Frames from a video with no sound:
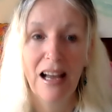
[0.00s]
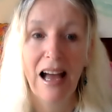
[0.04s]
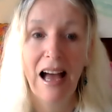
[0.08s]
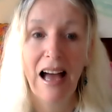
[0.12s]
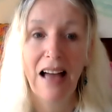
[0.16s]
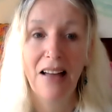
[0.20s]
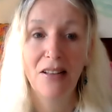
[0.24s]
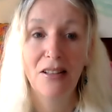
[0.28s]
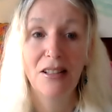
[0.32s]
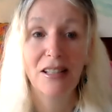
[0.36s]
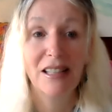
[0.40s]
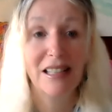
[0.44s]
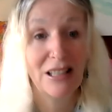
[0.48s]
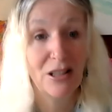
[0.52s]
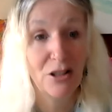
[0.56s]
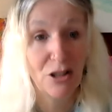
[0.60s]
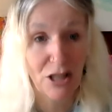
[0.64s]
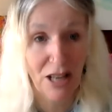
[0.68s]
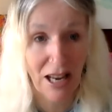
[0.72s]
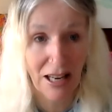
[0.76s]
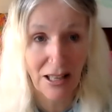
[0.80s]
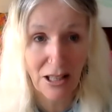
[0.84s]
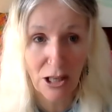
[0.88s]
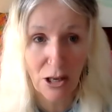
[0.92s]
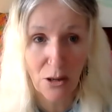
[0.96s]
and
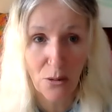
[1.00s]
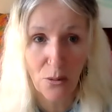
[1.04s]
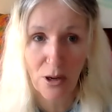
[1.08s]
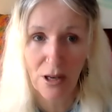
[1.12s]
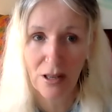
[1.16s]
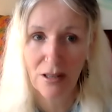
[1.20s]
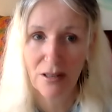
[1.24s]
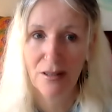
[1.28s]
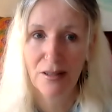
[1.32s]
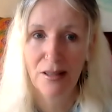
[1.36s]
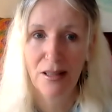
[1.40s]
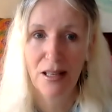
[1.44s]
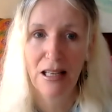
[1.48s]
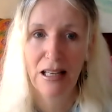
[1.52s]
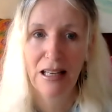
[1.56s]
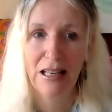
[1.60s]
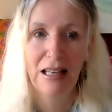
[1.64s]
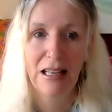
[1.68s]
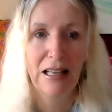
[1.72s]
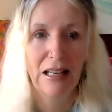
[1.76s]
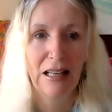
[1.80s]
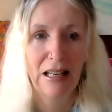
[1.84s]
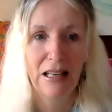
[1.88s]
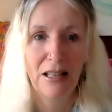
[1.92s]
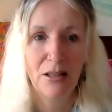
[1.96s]
ingenuous
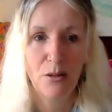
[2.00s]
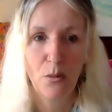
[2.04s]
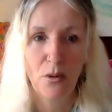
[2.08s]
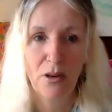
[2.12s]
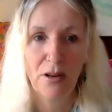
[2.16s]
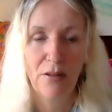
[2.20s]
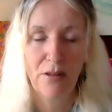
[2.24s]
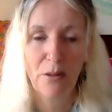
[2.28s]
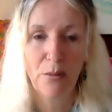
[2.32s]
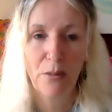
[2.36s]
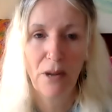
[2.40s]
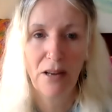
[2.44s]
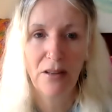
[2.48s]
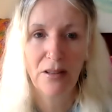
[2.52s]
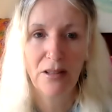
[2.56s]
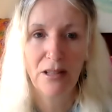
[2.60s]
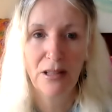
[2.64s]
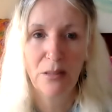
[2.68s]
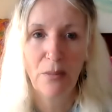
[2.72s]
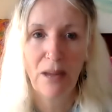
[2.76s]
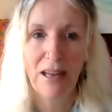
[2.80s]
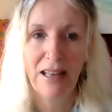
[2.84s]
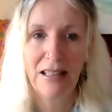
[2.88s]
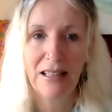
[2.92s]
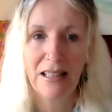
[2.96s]
is one of the most
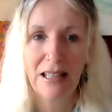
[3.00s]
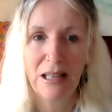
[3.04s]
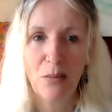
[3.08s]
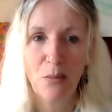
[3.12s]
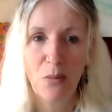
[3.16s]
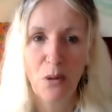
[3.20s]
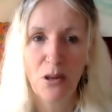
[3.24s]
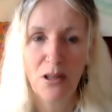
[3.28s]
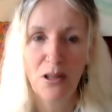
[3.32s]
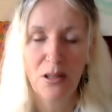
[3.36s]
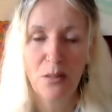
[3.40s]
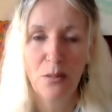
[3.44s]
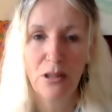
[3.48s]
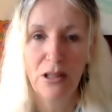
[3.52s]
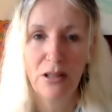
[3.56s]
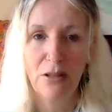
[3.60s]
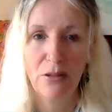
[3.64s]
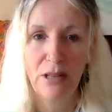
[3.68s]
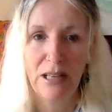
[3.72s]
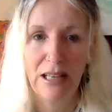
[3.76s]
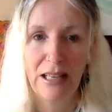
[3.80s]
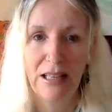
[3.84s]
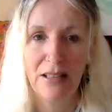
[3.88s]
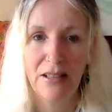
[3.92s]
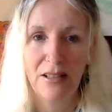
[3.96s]
demanding possible
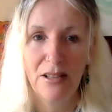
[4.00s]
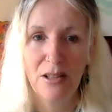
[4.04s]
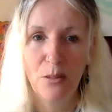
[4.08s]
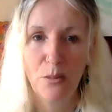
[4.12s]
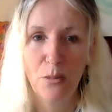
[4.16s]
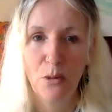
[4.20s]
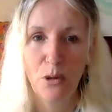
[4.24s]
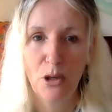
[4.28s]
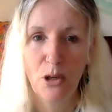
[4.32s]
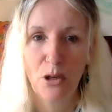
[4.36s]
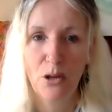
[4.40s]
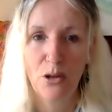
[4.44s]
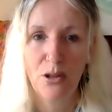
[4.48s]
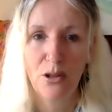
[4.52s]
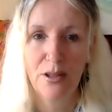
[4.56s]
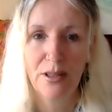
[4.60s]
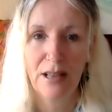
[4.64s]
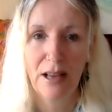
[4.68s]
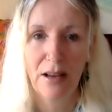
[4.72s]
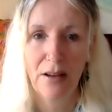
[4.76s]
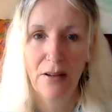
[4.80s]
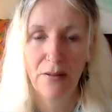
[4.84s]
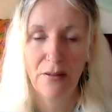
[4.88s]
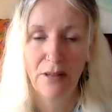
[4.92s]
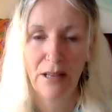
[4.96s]
arenas to put
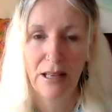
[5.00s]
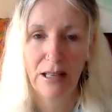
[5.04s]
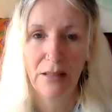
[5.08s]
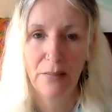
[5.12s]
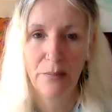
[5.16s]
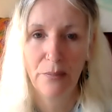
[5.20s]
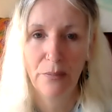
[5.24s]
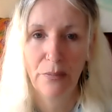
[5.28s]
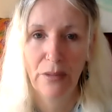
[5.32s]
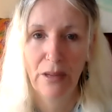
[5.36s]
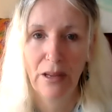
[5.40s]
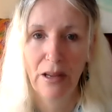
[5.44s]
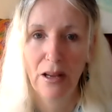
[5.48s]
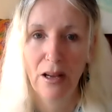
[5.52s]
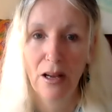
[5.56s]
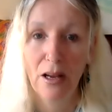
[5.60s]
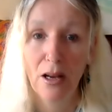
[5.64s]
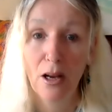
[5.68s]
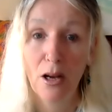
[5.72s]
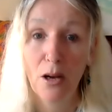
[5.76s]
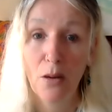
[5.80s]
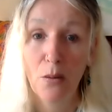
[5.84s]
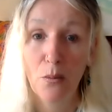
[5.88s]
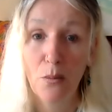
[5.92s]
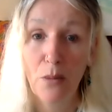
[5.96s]
yourself in.
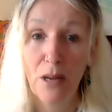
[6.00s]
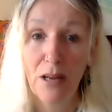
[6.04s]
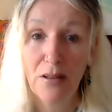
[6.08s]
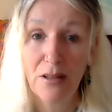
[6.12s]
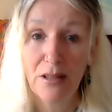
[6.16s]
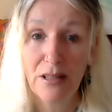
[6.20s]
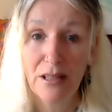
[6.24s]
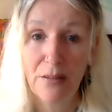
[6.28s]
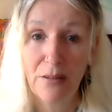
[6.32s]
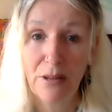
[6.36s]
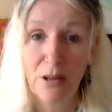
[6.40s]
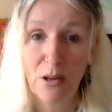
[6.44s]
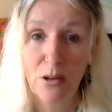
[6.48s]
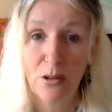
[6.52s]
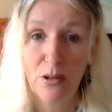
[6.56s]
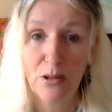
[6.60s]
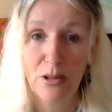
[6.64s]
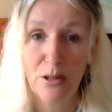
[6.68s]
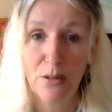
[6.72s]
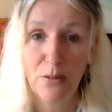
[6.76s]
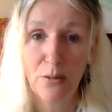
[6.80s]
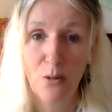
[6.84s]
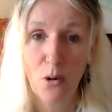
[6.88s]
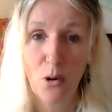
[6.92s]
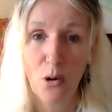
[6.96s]
Most difficult
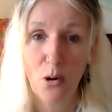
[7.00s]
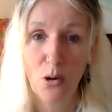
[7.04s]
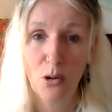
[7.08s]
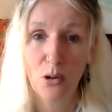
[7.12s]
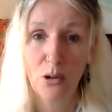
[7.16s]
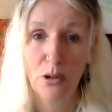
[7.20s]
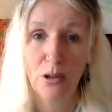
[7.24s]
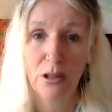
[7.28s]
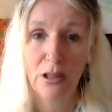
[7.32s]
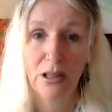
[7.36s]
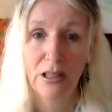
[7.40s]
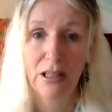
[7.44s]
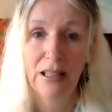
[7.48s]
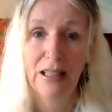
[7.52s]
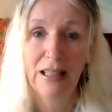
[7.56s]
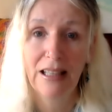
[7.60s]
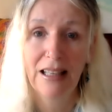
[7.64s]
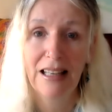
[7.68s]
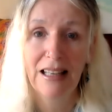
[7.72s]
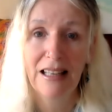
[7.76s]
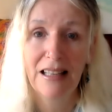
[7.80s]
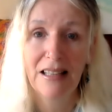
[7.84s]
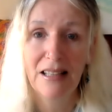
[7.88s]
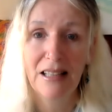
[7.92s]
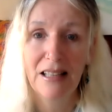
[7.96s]
of all,
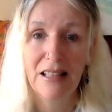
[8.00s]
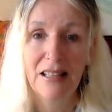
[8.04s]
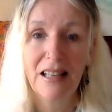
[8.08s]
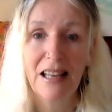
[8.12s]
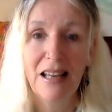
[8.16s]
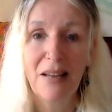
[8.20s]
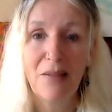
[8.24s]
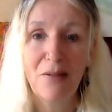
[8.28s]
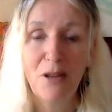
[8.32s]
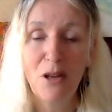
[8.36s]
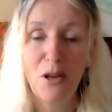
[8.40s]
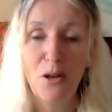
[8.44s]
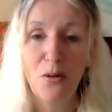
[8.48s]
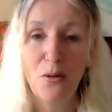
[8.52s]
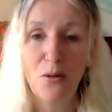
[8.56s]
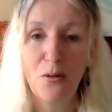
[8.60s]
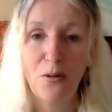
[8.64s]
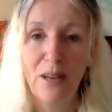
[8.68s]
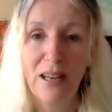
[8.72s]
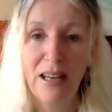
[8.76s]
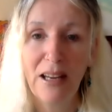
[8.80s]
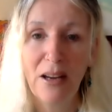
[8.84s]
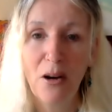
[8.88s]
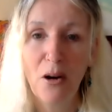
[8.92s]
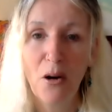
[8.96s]
is that if you
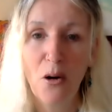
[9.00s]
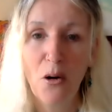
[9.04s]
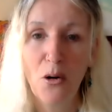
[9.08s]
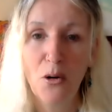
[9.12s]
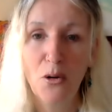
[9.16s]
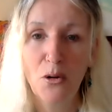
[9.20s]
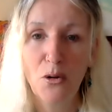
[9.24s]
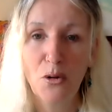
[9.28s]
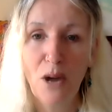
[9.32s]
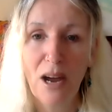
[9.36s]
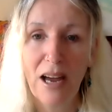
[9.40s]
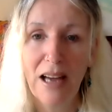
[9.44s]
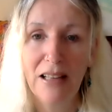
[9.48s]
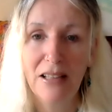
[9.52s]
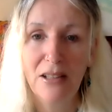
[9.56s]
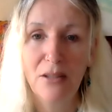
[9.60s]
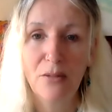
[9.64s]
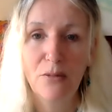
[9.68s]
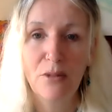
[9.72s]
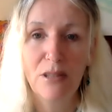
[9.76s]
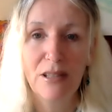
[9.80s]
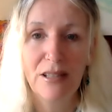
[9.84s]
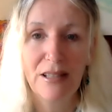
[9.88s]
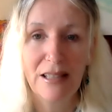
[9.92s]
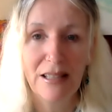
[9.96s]
fear or dread,
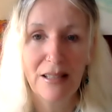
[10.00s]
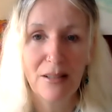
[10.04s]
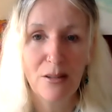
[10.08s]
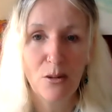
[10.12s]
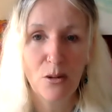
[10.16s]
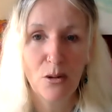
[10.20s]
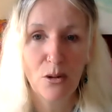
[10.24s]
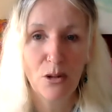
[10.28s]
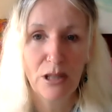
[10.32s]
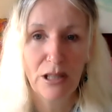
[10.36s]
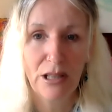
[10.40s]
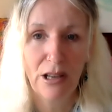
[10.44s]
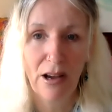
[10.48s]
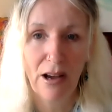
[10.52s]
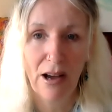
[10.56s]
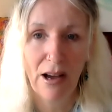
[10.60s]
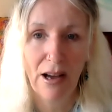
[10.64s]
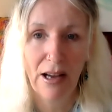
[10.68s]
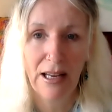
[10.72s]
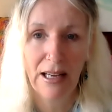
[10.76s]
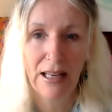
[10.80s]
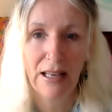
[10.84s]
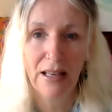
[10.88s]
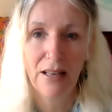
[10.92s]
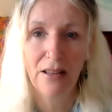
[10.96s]
resist or
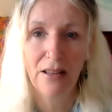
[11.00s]
deny,